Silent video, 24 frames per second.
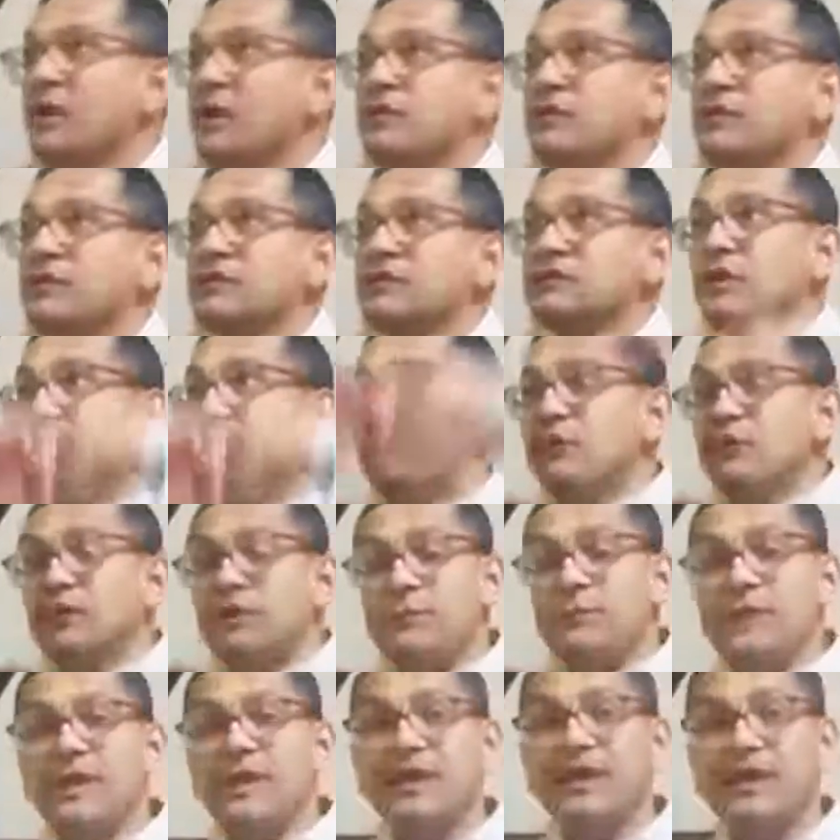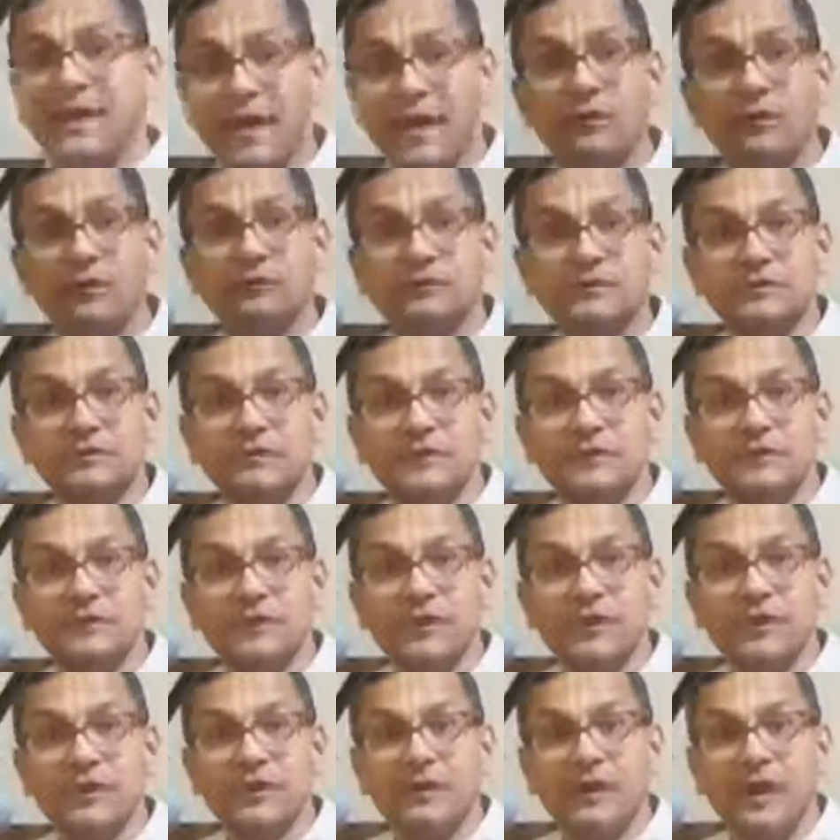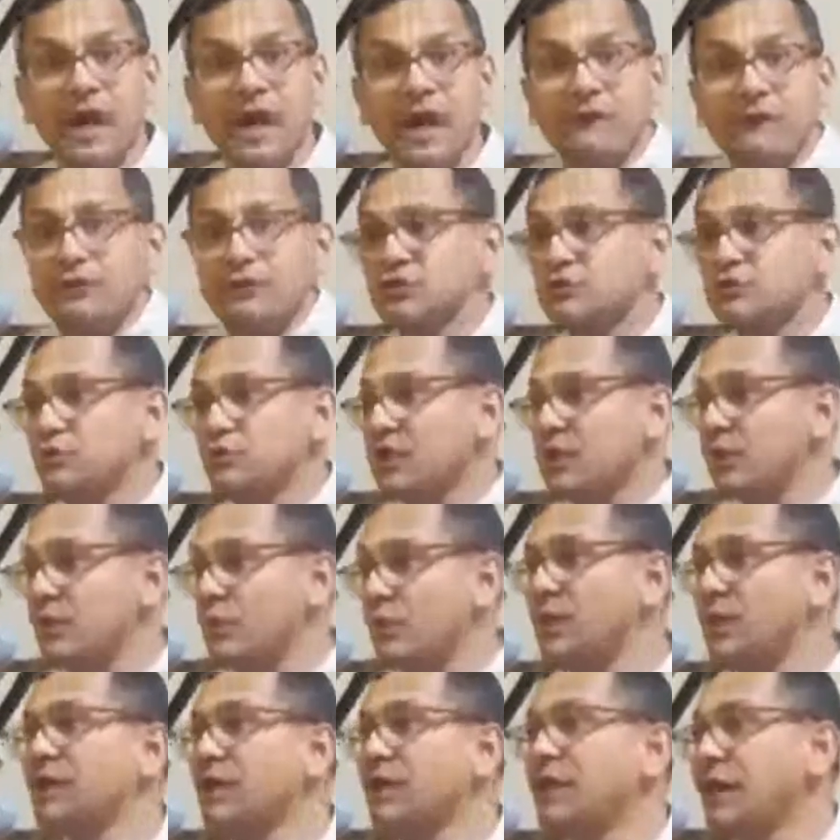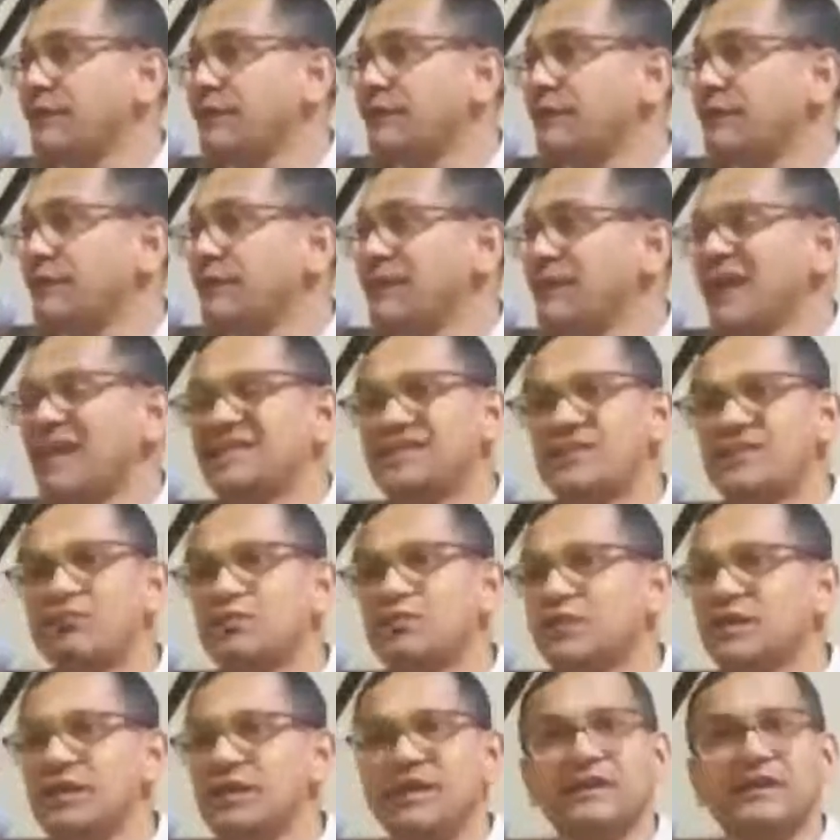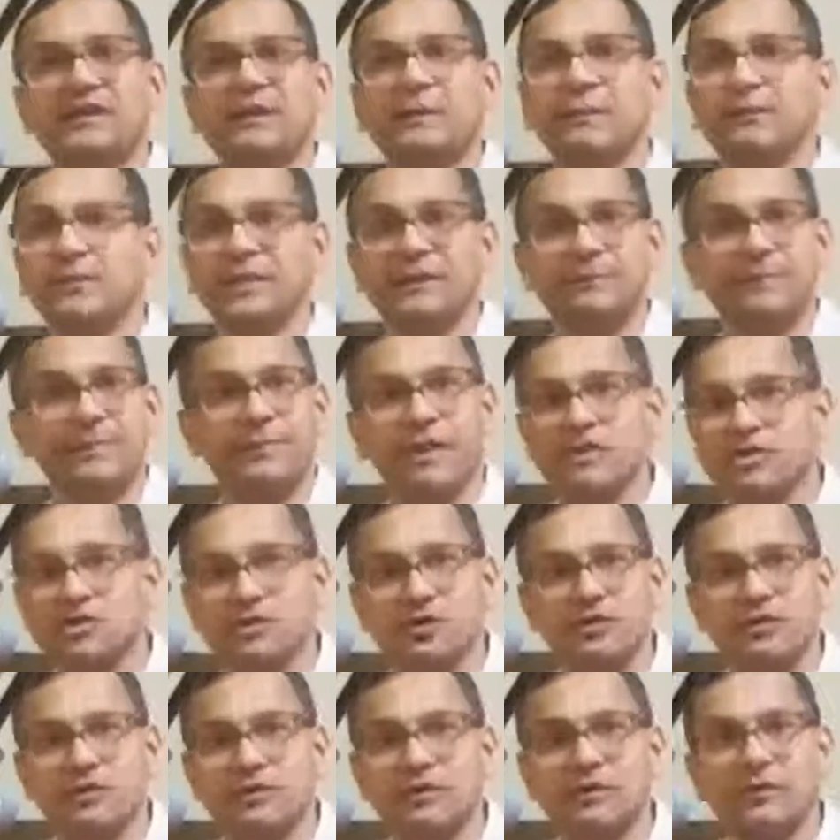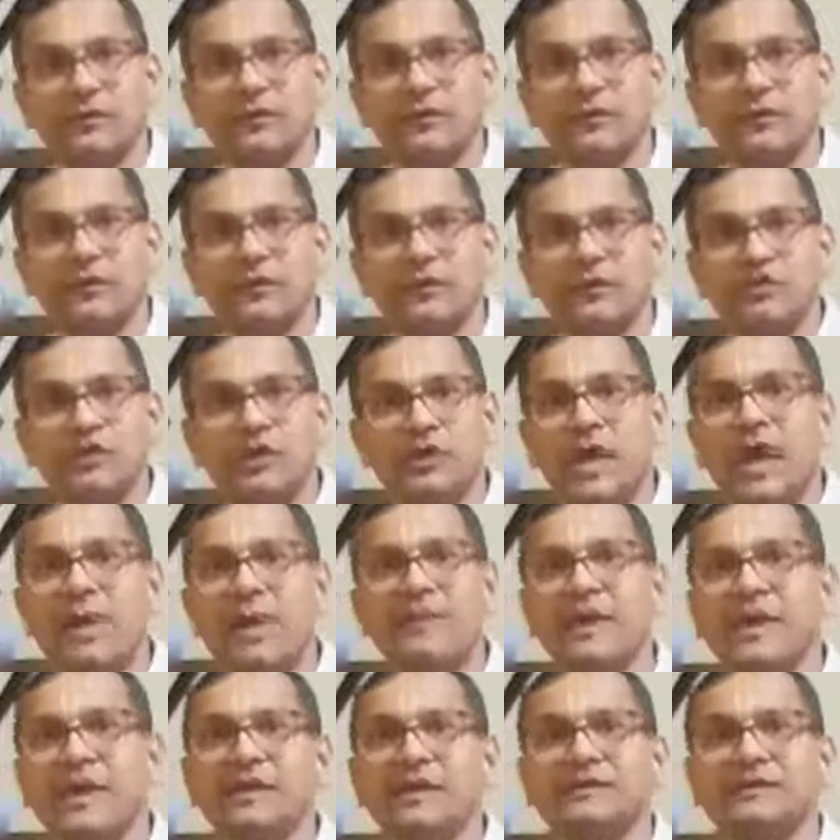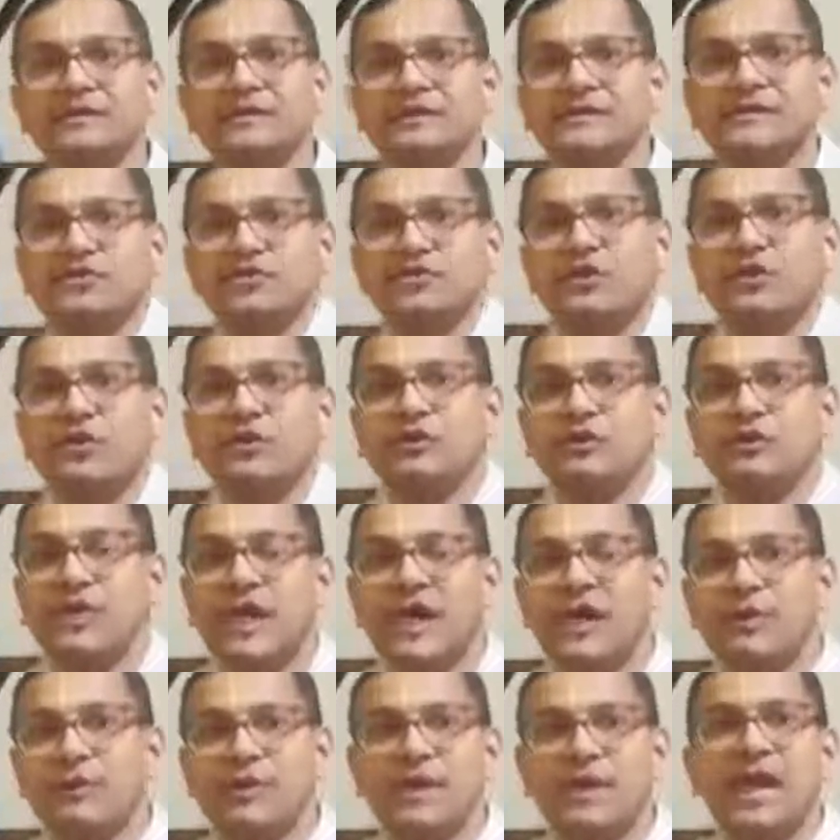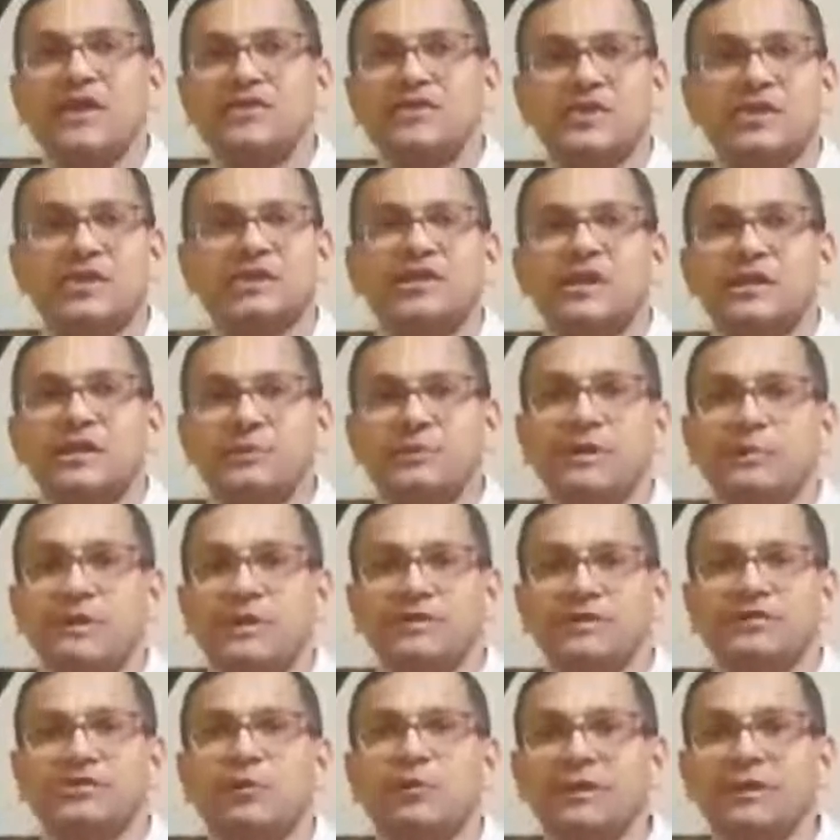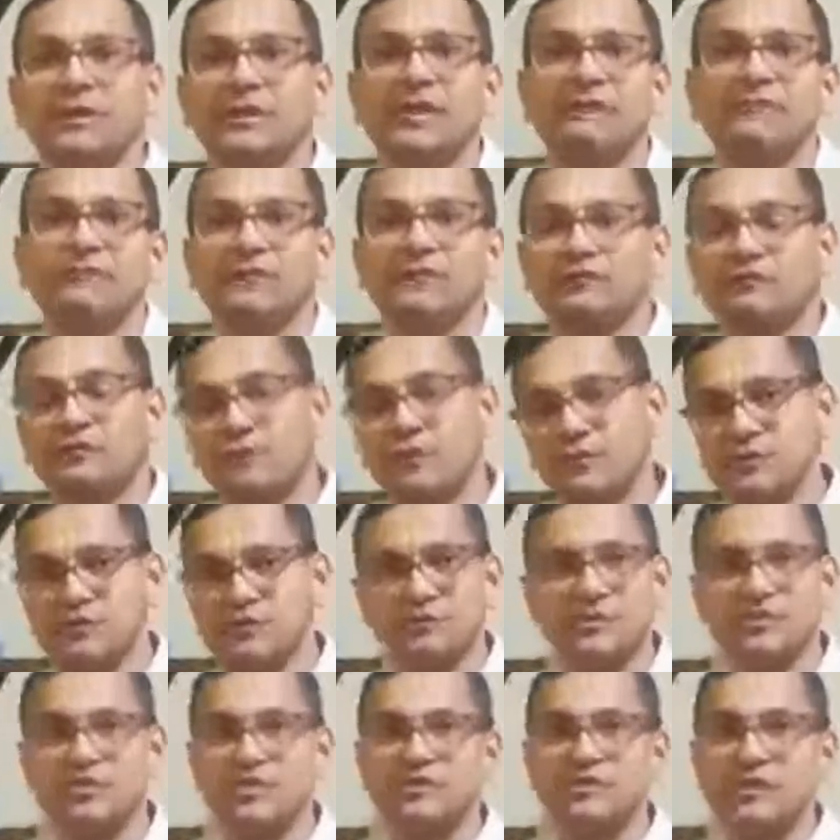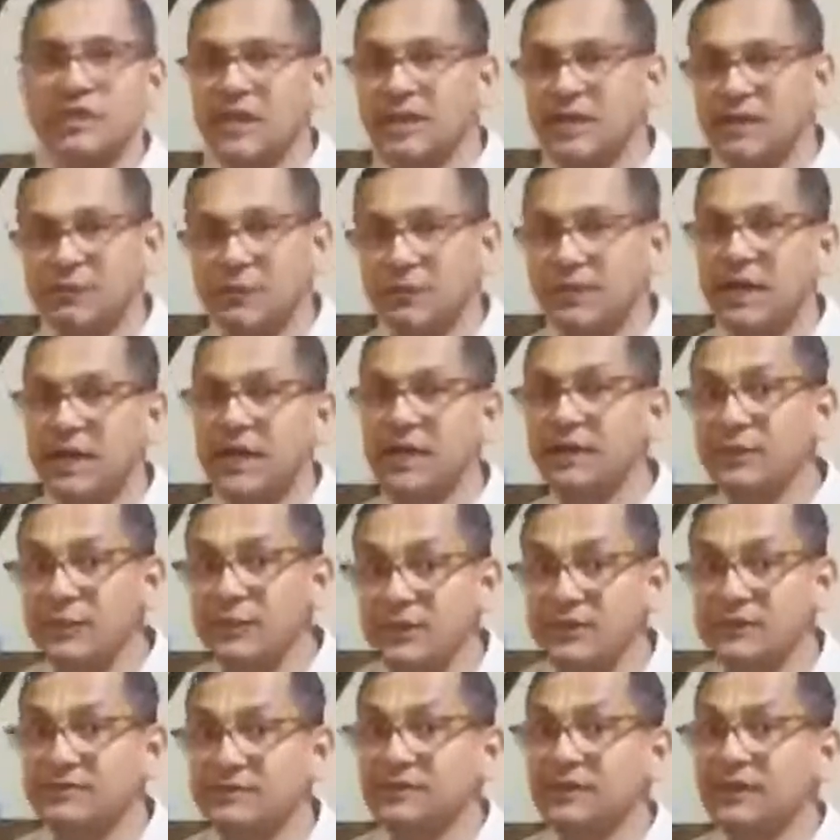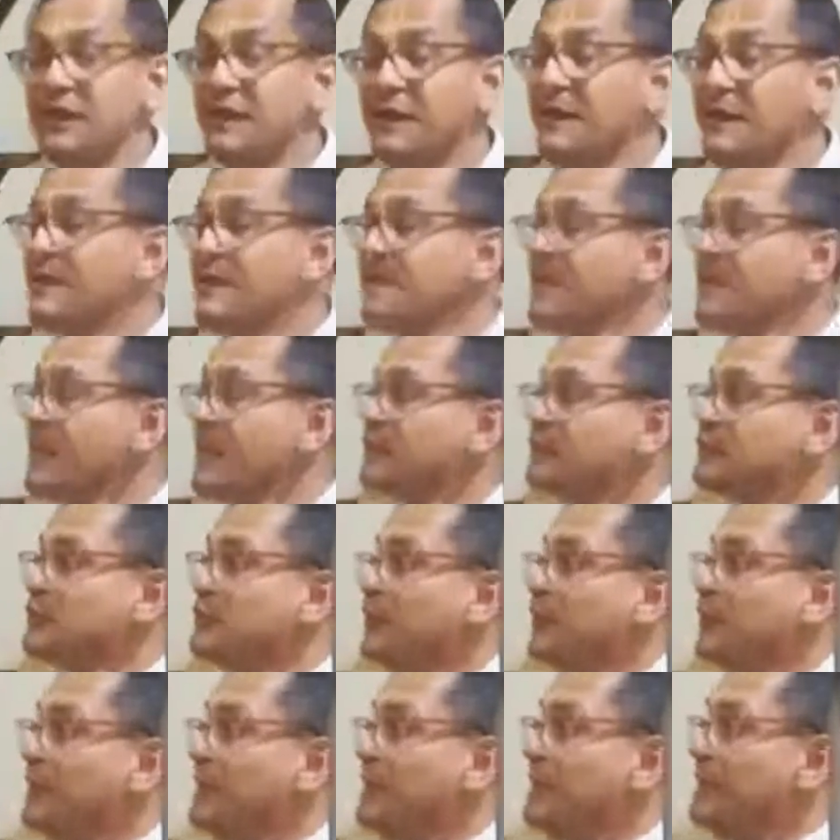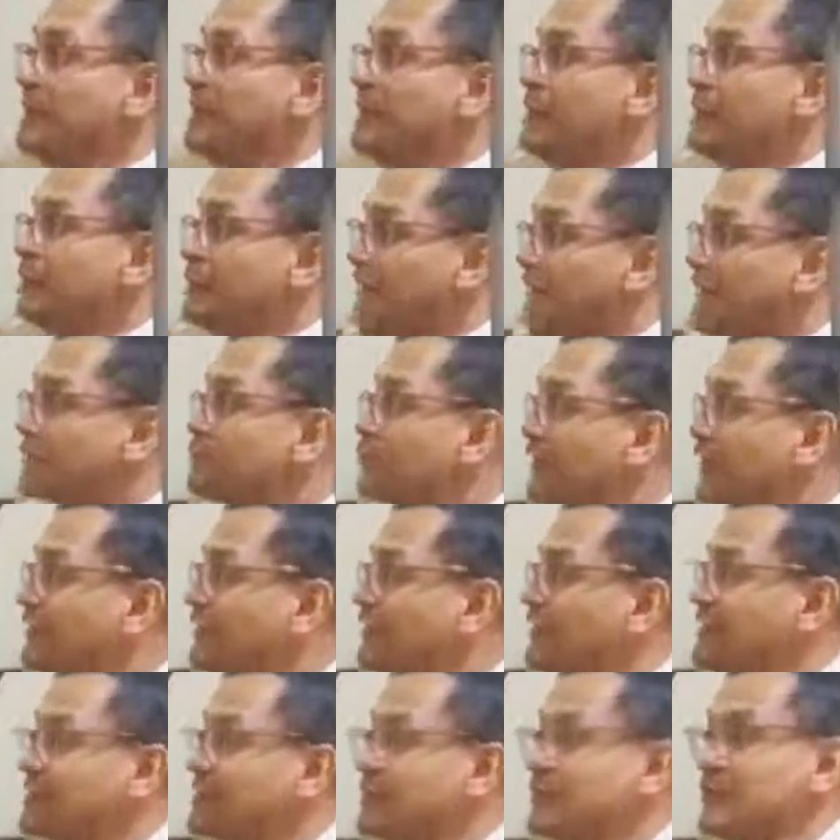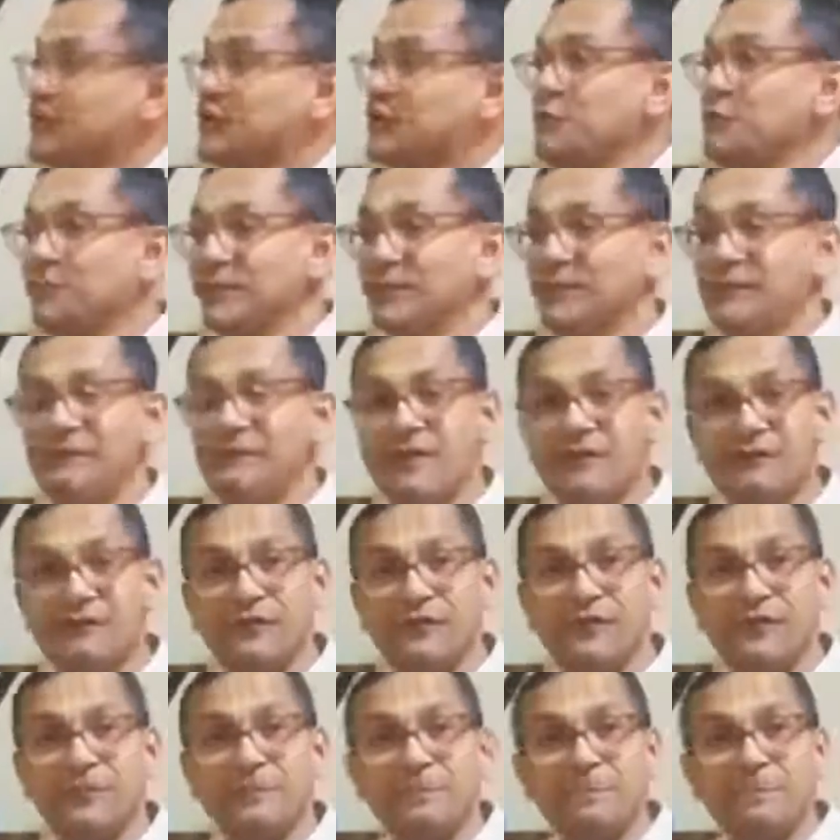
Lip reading: There's a really big account. If we just look at one life, that's a really incomplete picture. You can't make a decision on, we can't judge anybody based on one life. First of all, we shouldn't be judging anyone anyways. So that's one thing, is the cumulative effort.